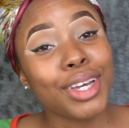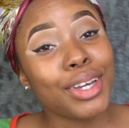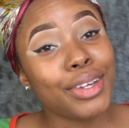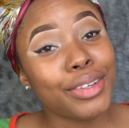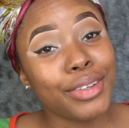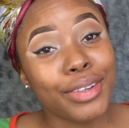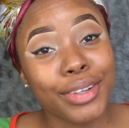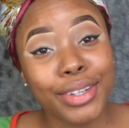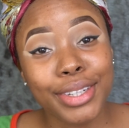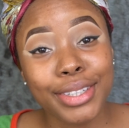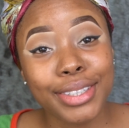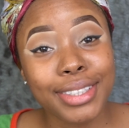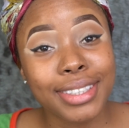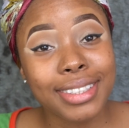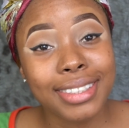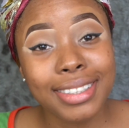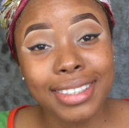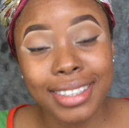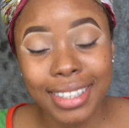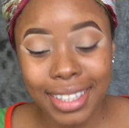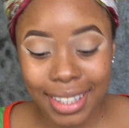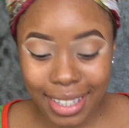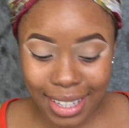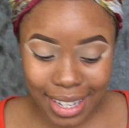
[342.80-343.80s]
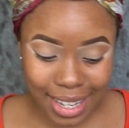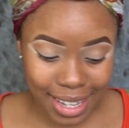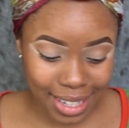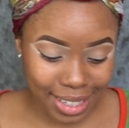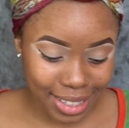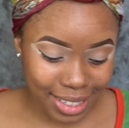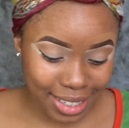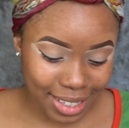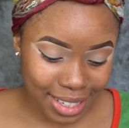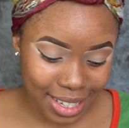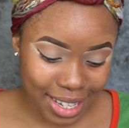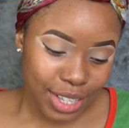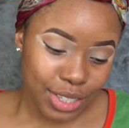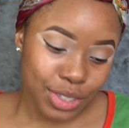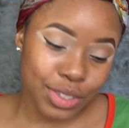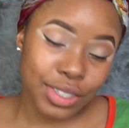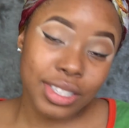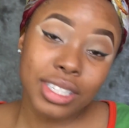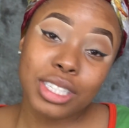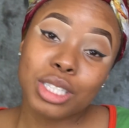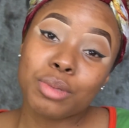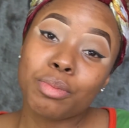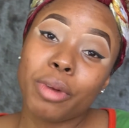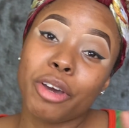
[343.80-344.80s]
Y'all are gonna see in the end. So
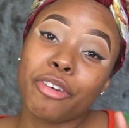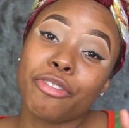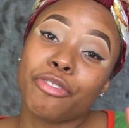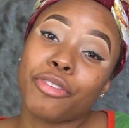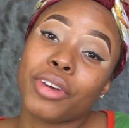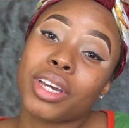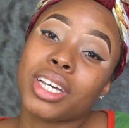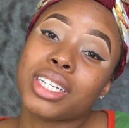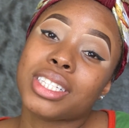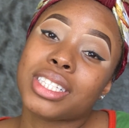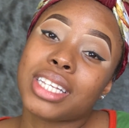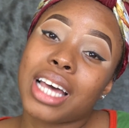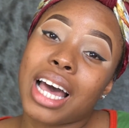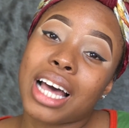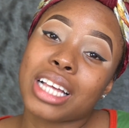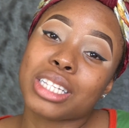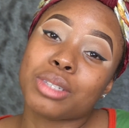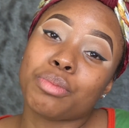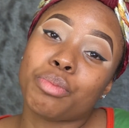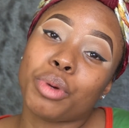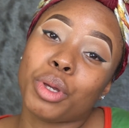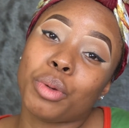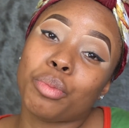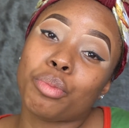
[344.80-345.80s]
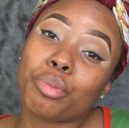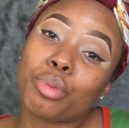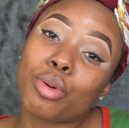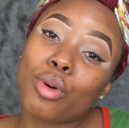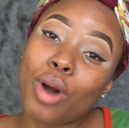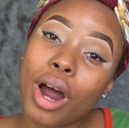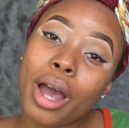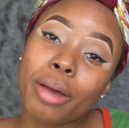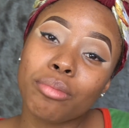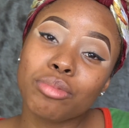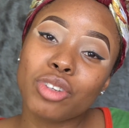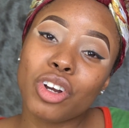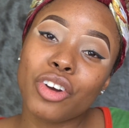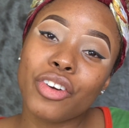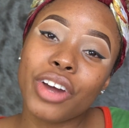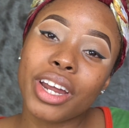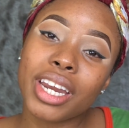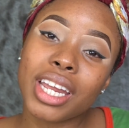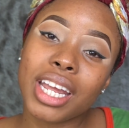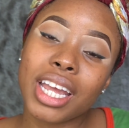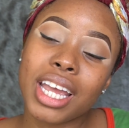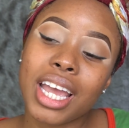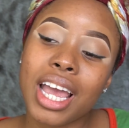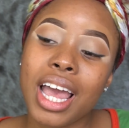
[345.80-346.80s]
since my face has been primed
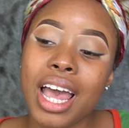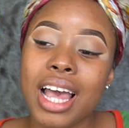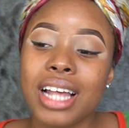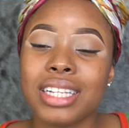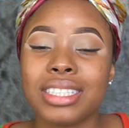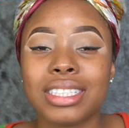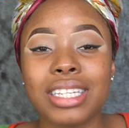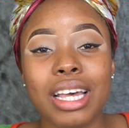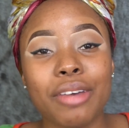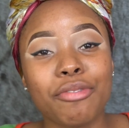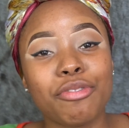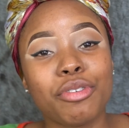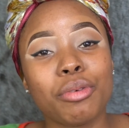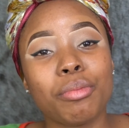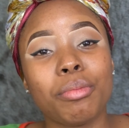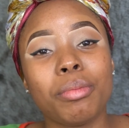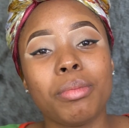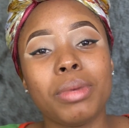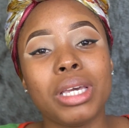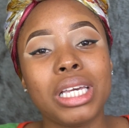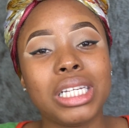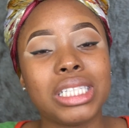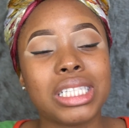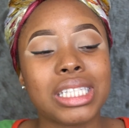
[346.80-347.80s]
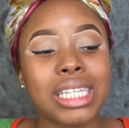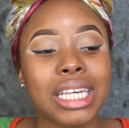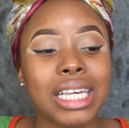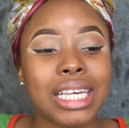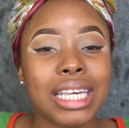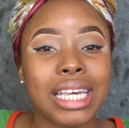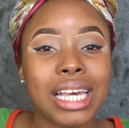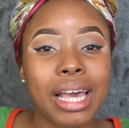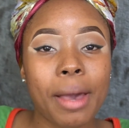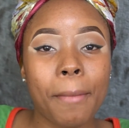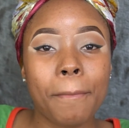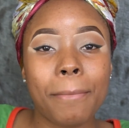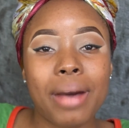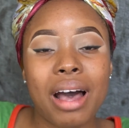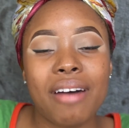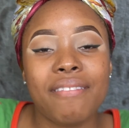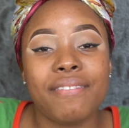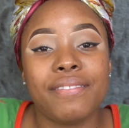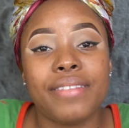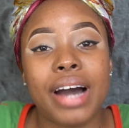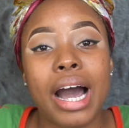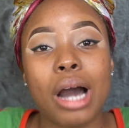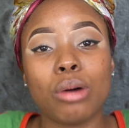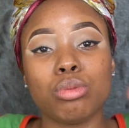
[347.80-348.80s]
already, time for me to get my
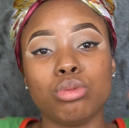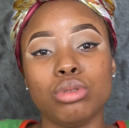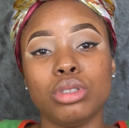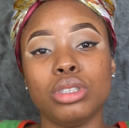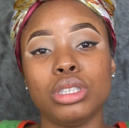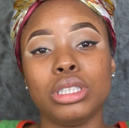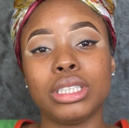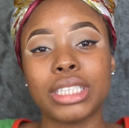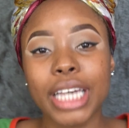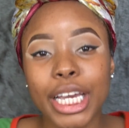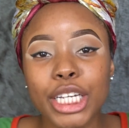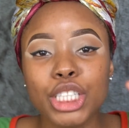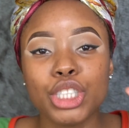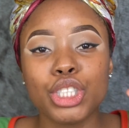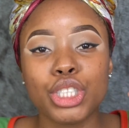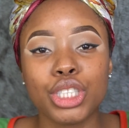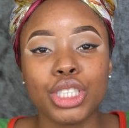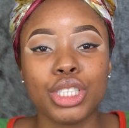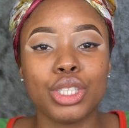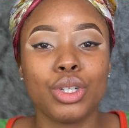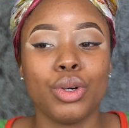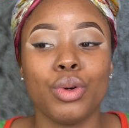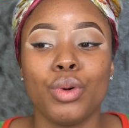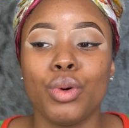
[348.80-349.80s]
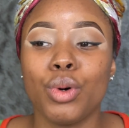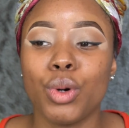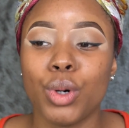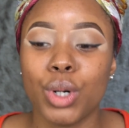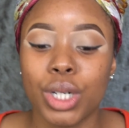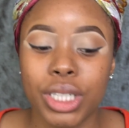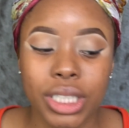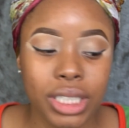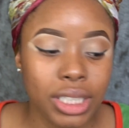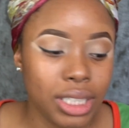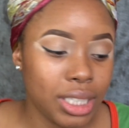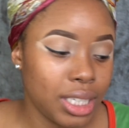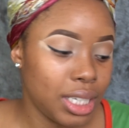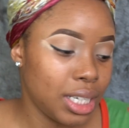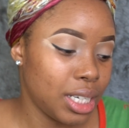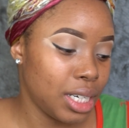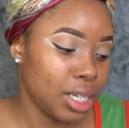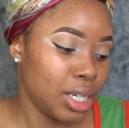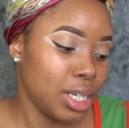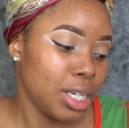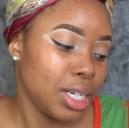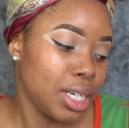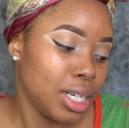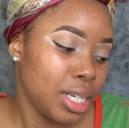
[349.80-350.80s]
foundation on
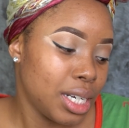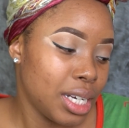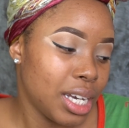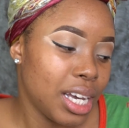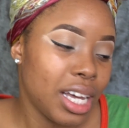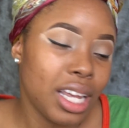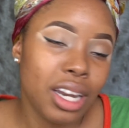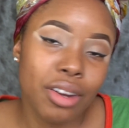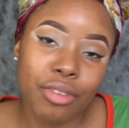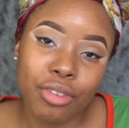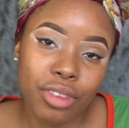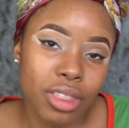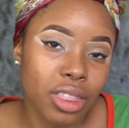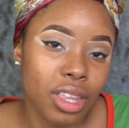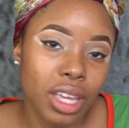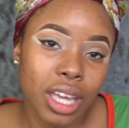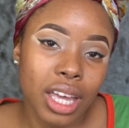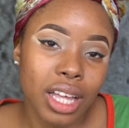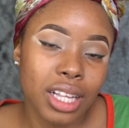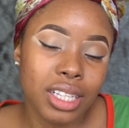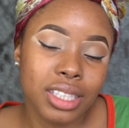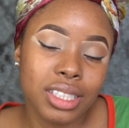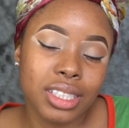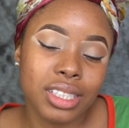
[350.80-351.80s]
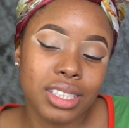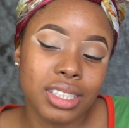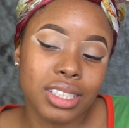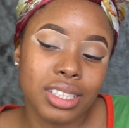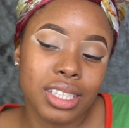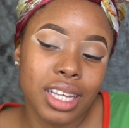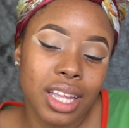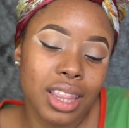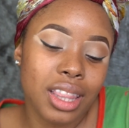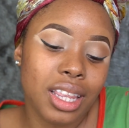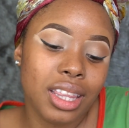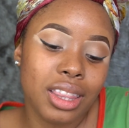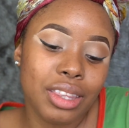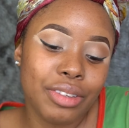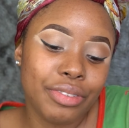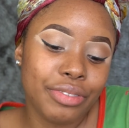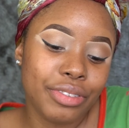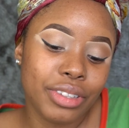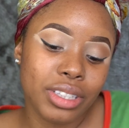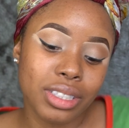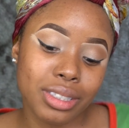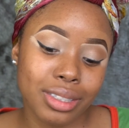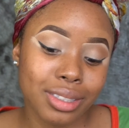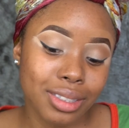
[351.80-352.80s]
and everything else, and then the
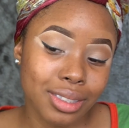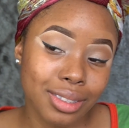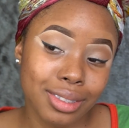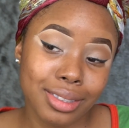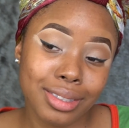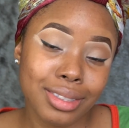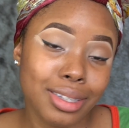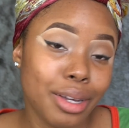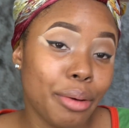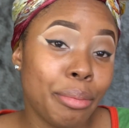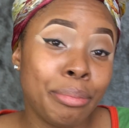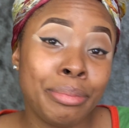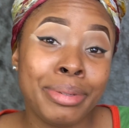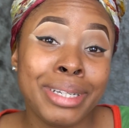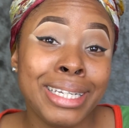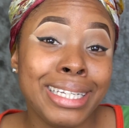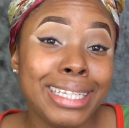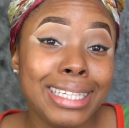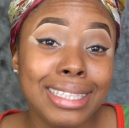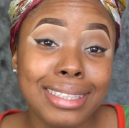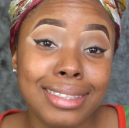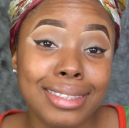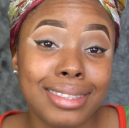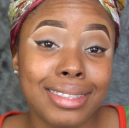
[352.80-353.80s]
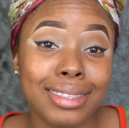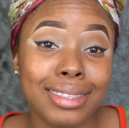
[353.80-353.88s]
face is complete.